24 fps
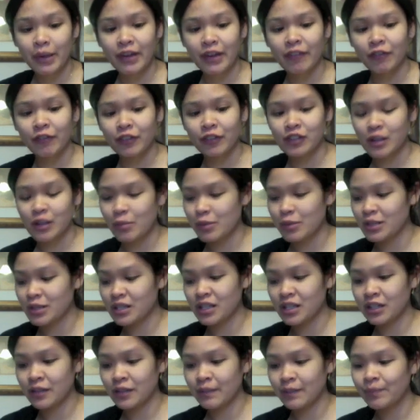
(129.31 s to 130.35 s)
If for some
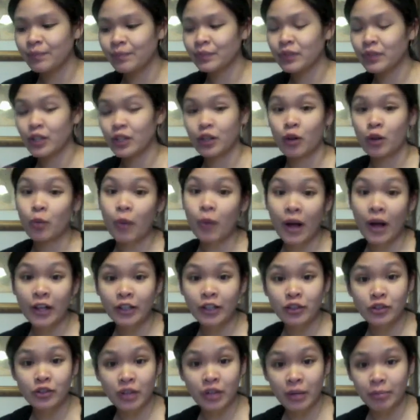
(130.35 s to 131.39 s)
reason, while
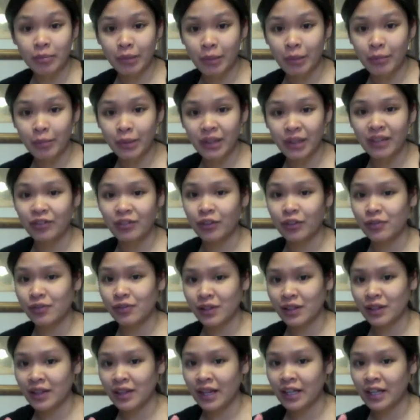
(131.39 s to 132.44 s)
you start pumping, if you
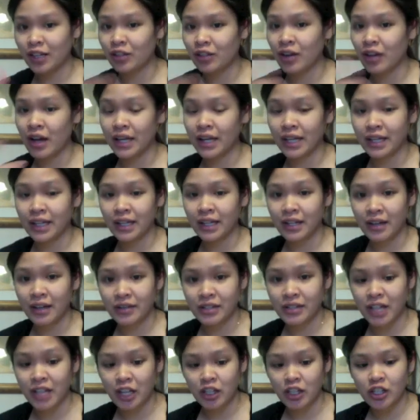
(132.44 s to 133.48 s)
feel like you're not getting enough
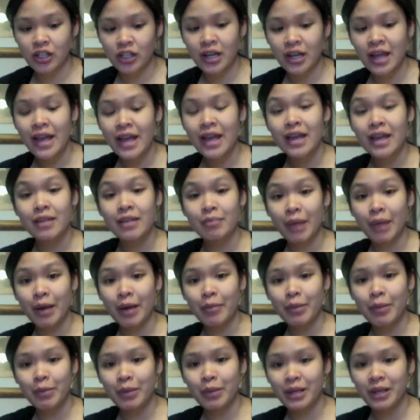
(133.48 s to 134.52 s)
suction, it might
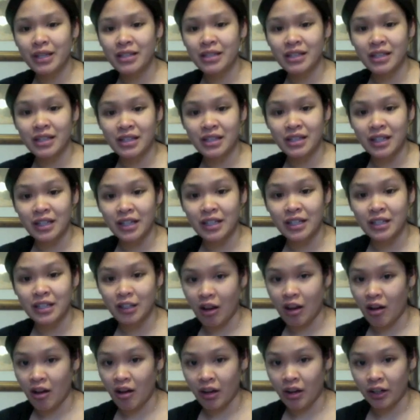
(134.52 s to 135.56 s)
be because this thing is
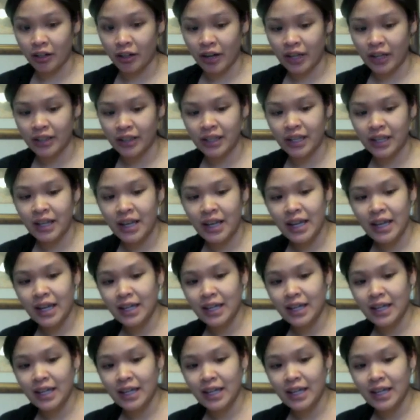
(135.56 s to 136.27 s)
not on correctly.